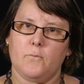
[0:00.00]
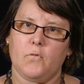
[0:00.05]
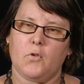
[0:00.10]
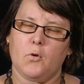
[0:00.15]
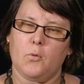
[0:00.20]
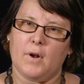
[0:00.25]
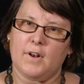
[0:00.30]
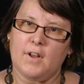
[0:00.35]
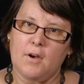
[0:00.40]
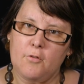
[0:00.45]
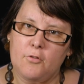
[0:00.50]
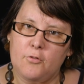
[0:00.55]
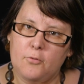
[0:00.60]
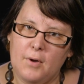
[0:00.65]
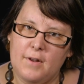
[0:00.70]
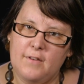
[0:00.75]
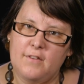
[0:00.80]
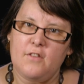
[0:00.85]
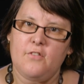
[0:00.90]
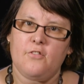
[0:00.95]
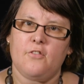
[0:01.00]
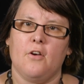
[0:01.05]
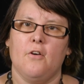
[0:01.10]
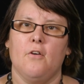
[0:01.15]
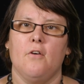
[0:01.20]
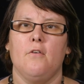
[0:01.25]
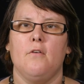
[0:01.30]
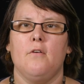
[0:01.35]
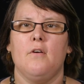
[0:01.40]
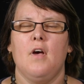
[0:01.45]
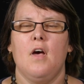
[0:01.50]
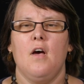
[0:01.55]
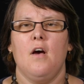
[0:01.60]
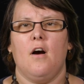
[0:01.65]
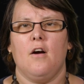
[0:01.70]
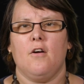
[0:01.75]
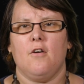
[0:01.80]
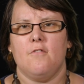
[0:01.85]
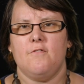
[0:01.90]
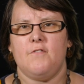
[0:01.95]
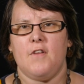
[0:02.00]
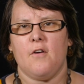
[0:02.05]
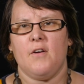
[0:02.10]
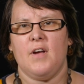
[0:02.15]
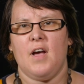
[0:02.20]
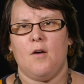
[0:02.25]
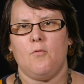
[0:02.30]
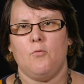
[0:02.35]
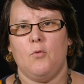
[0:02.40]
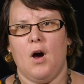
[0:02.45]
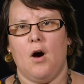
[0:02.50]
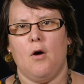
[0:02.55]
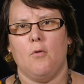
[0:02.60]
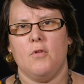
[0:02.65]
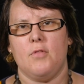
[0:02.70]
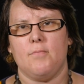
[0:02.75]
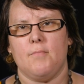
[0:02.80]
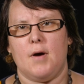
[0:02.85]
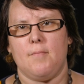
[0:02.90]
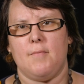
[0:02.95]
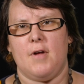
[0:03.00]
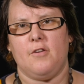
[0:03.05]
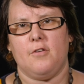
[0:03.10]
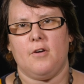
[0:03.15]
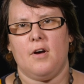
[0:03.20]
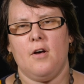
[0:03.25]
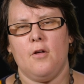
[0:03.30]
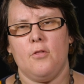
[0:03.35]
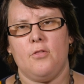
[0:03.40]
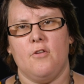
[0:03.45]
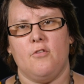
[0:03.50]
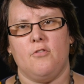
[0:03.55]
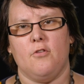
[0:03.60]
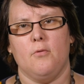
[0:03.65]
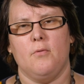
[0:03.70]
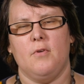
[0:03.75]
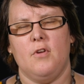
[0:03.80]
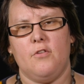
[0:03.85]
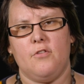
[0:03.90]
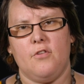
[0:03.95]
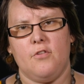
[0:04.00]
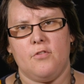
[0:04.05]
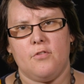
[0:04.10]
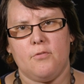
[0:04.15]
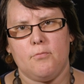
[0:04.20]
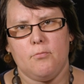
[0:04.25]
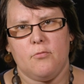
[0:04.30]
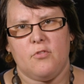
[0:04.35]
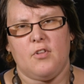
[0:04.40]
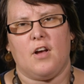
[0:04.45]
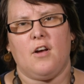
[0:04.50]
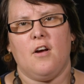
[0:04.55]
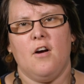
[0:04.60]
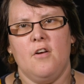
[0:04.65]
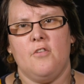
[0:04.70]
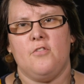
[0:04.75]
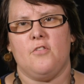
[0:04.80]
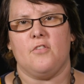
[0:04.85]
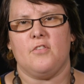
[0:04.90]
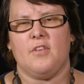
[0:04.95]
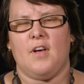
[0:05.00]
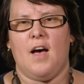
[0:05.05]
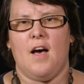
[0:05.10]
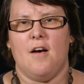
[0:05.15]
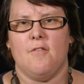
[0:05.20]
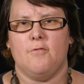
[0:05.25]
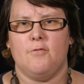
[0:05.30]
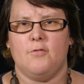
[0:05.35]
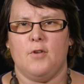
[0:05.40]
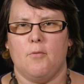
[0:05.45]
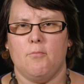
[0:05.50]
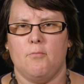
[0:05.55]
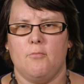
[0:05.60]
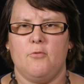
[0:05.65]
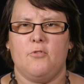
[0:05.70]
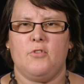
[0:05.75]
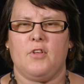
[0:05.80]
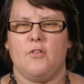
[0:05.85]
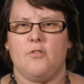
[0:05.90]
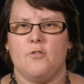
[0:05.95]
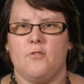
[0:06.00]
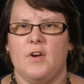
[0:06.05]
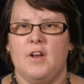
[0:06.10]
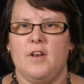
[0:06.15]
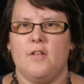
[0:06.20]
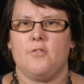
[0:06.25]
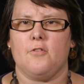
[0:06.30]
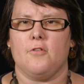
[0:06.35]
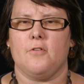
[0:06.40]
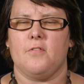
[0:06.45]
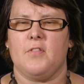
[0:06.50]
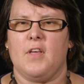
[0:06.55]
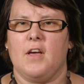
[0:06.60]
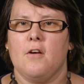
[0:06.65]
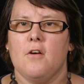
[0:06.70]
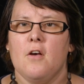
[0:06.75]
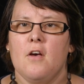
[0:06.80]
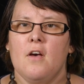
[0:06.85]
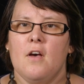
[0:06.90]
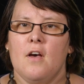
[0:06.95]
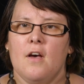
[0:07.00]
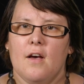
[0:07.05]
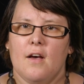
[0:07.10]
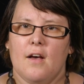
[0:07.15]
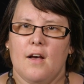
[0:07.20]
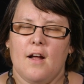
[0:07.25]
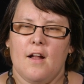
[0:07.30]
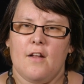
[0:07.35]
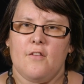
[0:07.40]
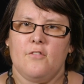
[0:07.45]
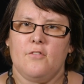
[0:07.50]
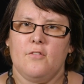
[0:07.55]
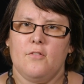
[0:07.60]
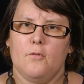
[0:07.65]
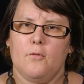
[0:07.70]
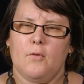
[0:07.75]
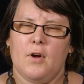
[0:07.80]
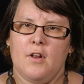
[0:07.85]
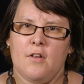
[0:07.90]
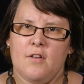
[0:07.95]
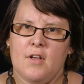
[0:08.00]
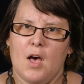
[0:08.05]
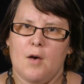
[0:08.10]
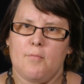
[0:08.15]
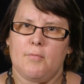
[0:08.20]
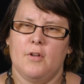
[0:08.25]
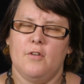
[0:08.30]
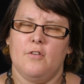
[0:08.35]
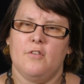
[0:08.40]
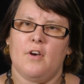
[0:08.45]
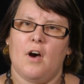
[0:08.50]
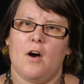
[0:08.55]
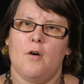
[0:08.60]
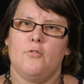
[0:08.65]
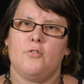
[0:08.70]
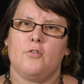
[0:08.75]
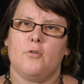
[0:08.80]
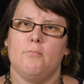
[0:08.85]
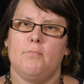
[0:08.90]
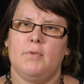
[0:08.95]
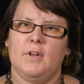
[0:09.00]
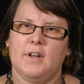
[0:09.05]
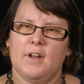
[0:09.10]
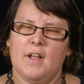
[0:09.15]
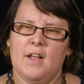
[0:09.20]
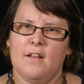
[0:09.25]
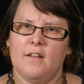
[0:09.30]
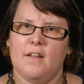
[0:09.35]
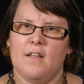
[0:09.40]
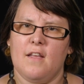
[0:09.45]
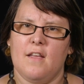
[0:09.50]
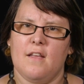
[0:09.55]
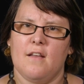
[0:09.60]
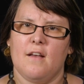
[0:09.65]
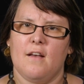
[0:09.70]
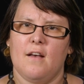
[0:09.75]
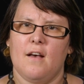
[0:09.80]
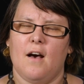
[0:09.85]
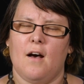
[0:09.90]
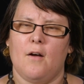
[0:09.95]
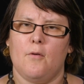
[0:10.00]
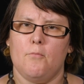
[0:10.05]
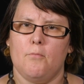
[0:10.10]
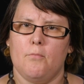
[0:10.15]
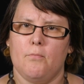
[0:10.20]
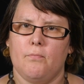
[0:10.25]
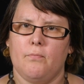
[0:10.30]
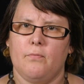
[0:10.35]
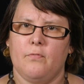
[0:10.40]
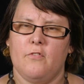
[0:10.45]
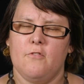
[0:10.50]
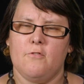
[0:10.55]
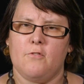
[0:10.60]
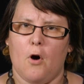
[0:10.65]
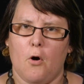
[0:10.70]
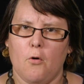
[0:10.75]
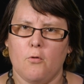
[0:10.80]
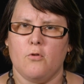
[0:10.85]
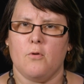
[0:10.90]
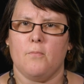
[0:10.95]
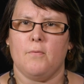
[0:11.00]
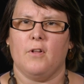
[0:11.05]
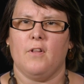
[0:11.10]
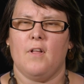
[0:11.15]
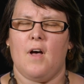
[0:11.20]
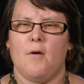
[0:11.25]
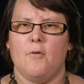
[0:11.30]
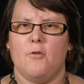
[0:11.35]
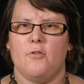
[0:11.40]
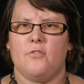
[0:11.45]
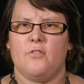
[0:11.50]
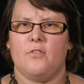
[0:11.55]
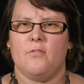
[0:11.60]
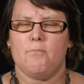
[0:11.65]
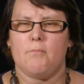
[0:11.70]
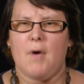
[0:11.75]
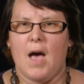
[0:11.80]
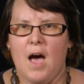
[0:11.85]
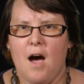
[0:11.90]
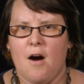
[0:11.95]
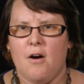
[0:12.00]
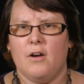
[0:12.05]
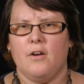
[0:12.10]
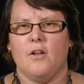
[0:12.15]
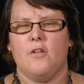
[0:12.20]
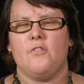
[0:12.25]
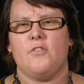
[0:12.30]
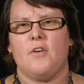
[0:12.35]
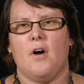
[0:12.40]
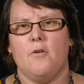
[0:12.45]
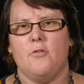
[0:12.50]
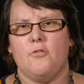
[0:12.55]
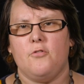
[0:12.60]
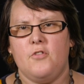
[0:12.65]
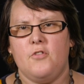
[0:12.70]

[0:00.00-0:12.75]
when I was 22, I got very unwell with my mental health issue, which is psychosis. I have schizophrenia sort of thing. And when it happened, I was completely vulnerable. I was powerless. I was